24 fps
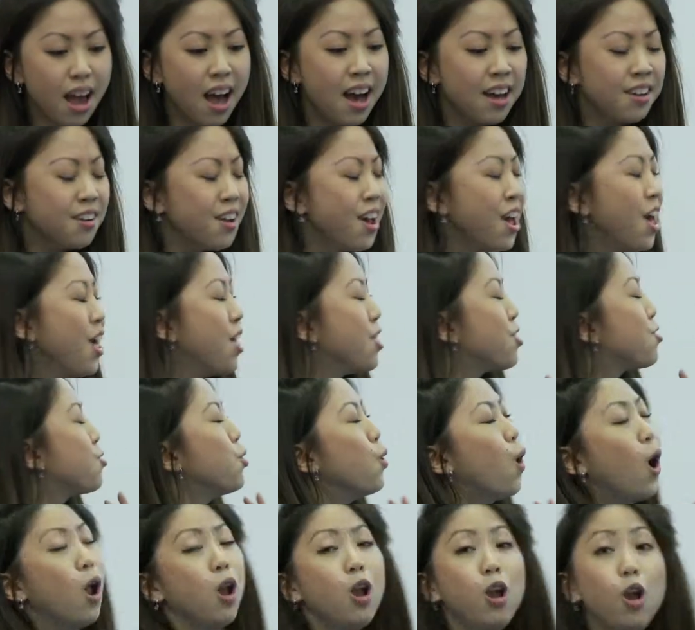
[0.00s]
And
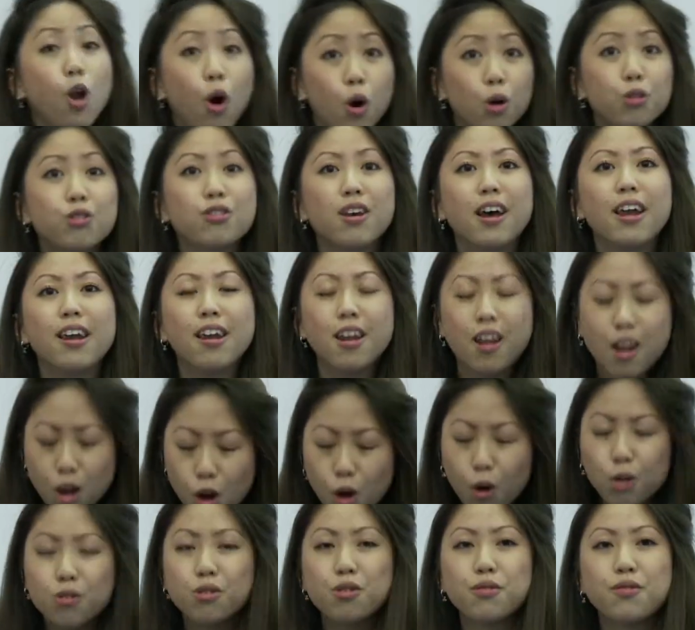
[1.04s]
through a lot and
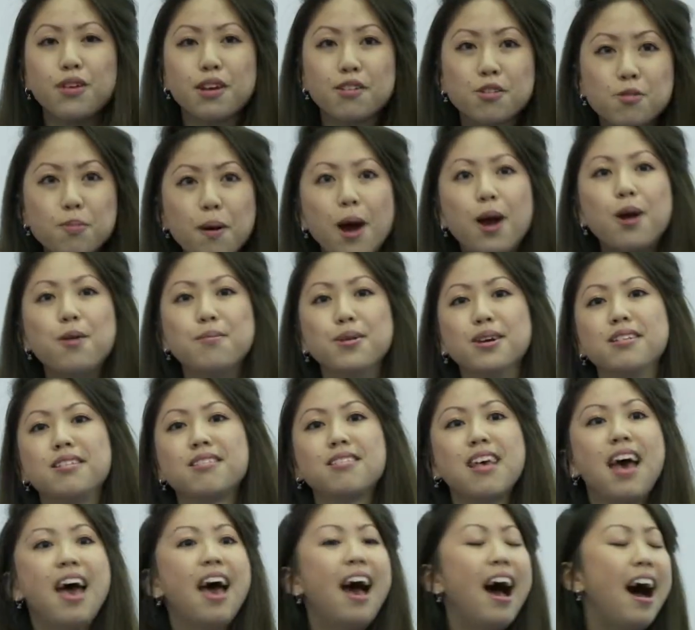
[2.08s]
lots of
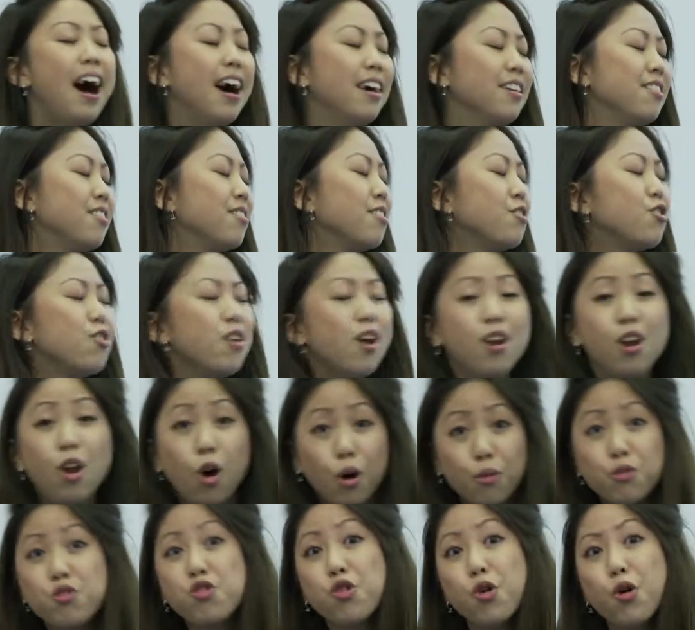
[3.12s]
experiments and a
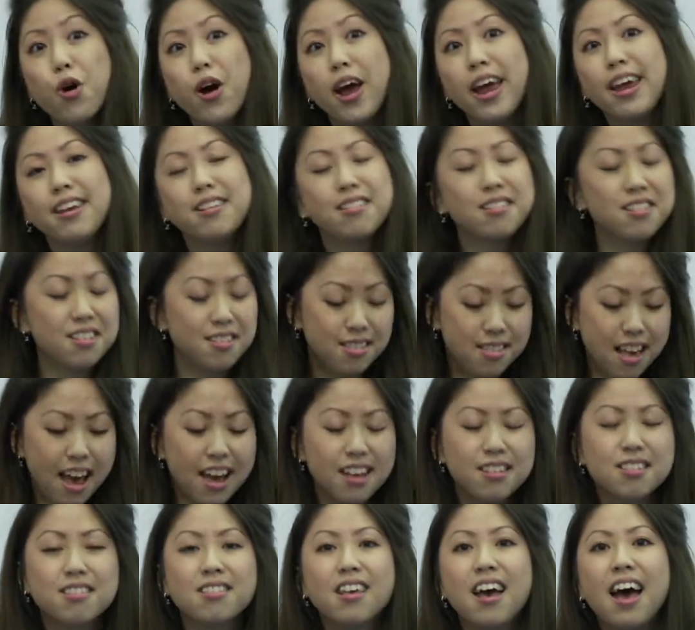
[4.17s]
lot of joy,
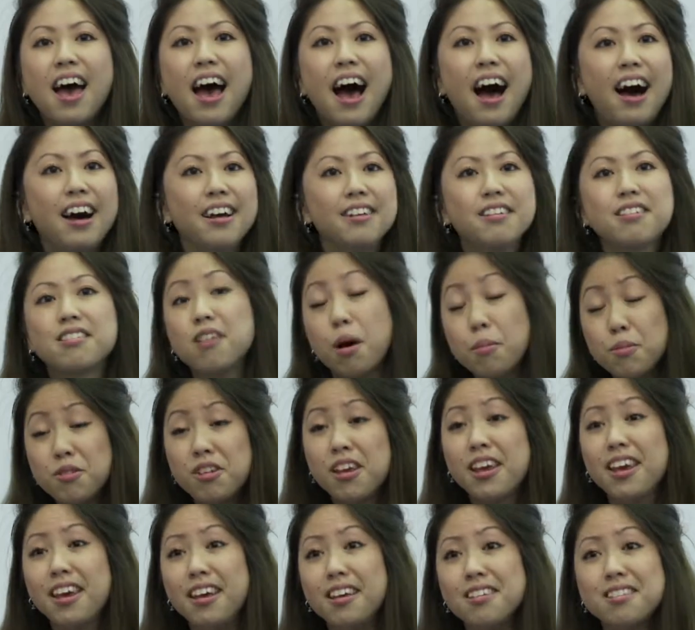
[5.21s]
success and some
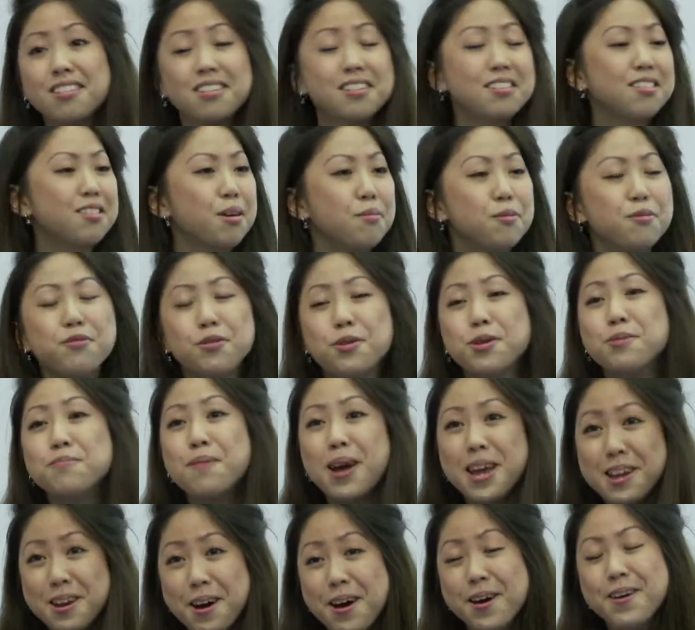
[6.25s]
tears, as some of you
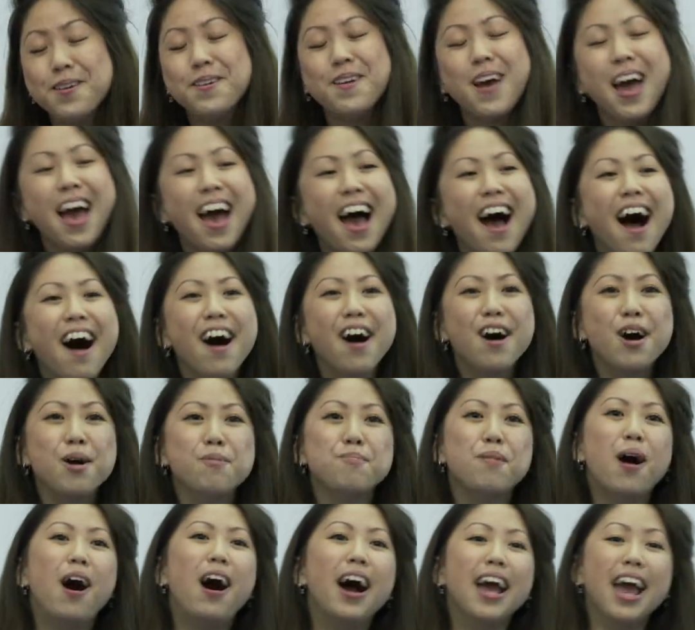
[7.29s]
may know,
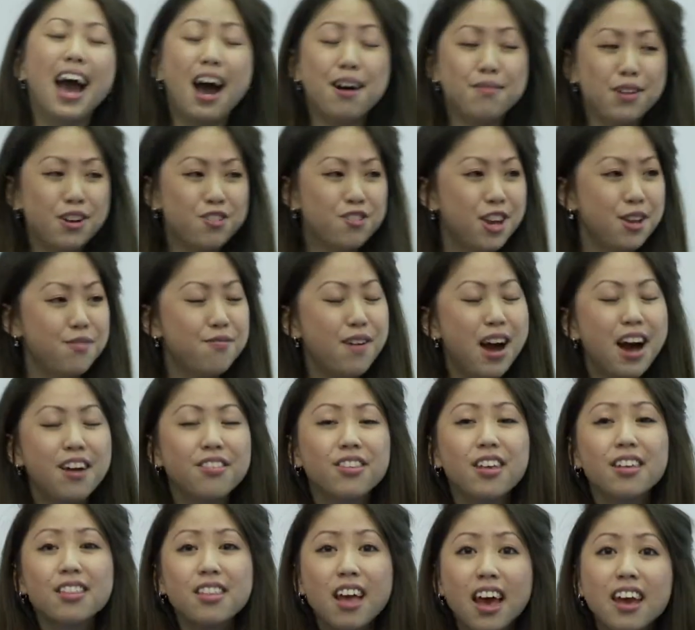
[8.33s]
I have actually
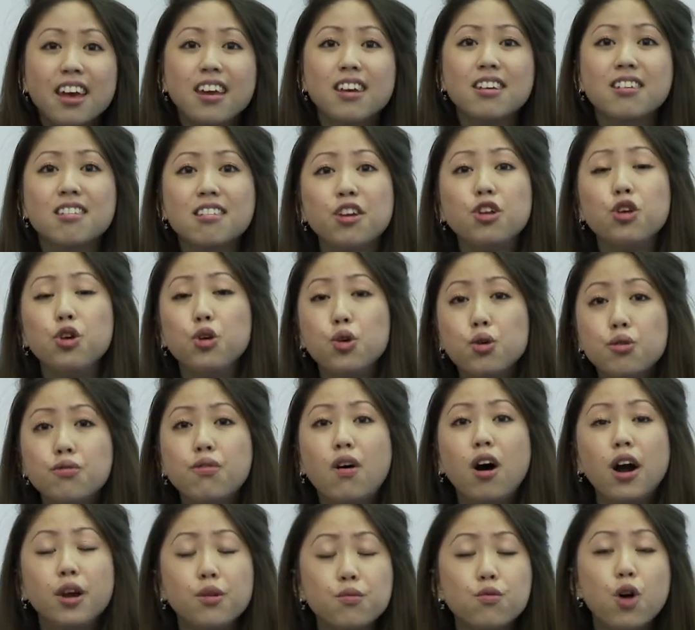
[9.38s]
found that there is a
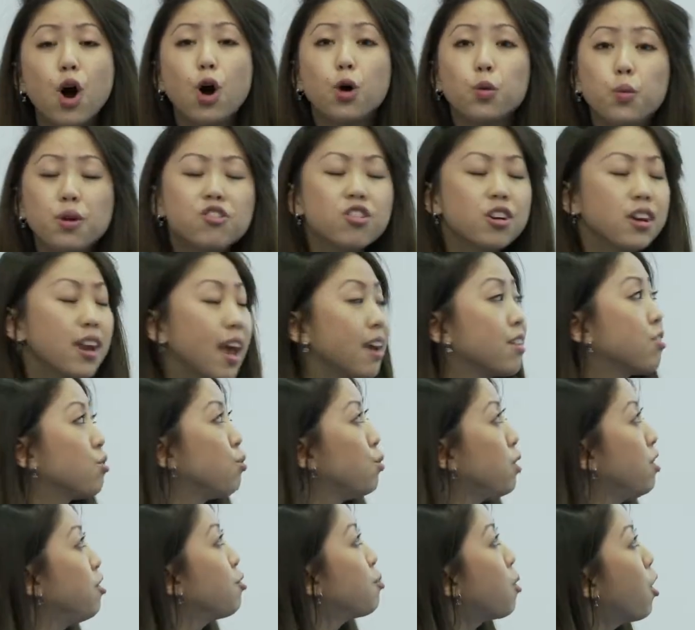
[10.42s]
unifying role which connects
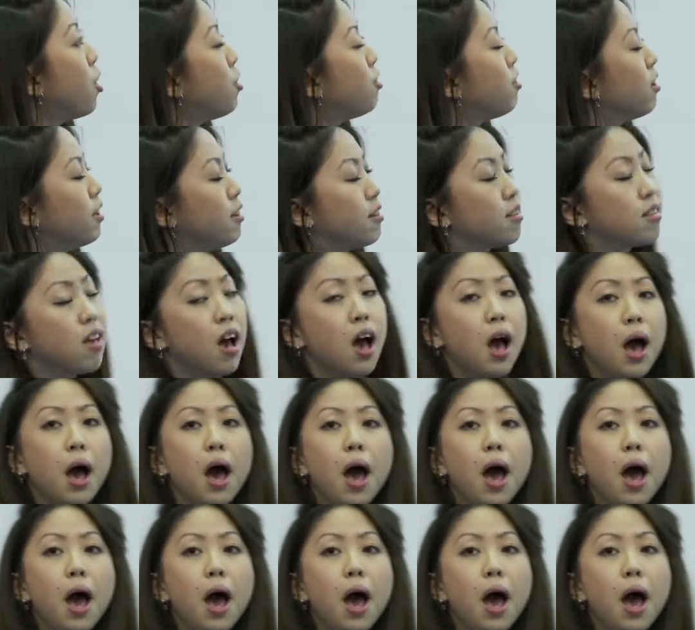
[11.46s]
all these proteins.